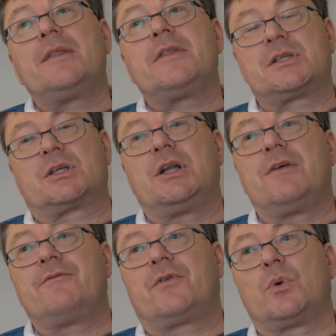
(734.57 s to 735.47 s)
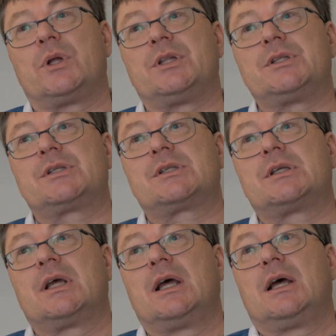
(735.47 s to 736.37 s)
this can
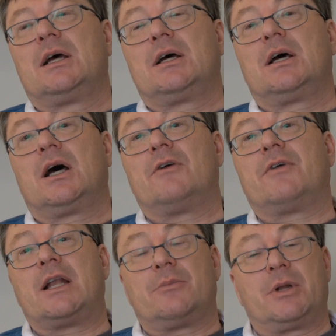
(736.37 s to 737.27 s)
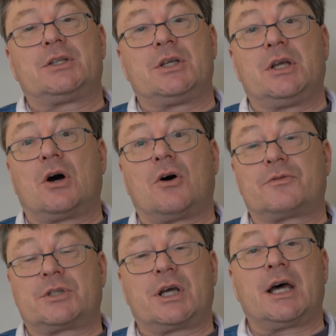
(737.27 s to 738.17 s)
influence availability
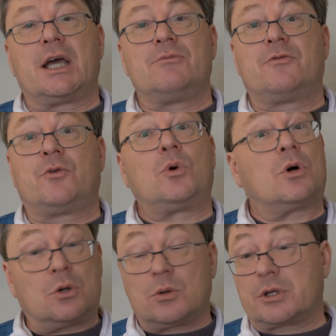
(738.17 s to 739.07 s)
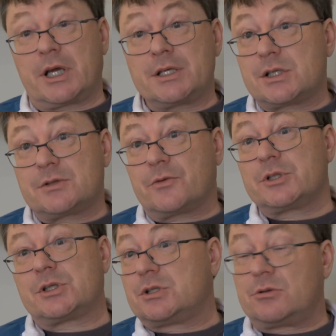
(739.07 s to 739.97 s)
of time for court cases, for
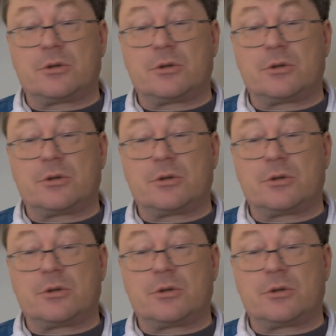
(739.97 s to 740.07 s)
instance.